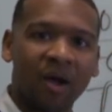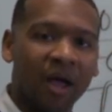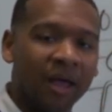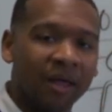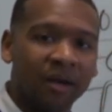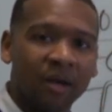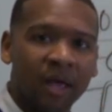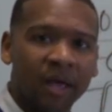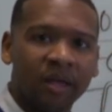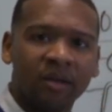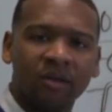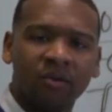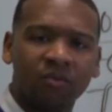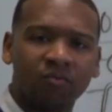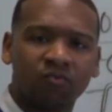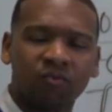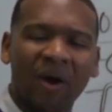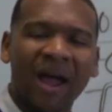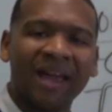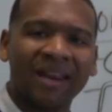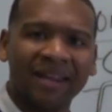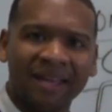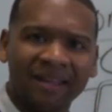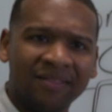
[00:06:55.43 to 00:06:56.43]
and
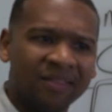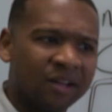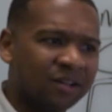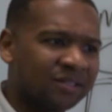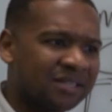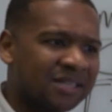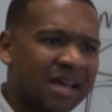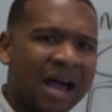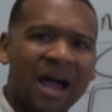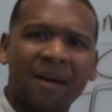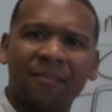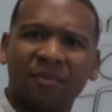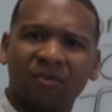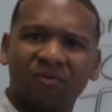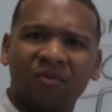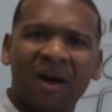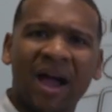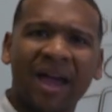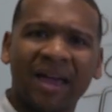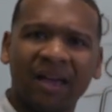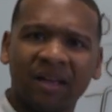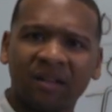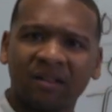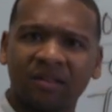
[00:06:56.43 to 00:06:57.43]
write in their time and
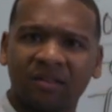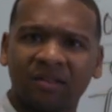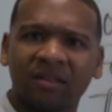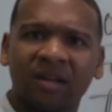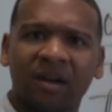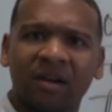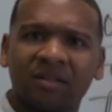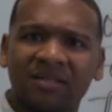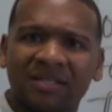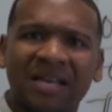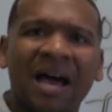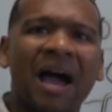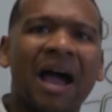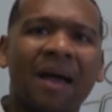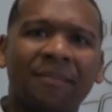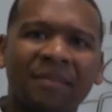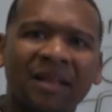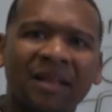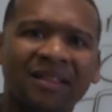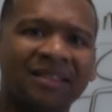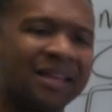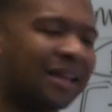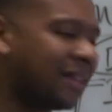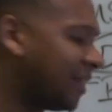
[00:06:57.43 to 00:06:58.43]
write their time
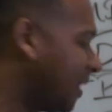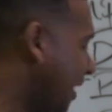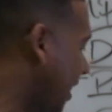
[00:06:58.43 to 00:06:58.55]
that they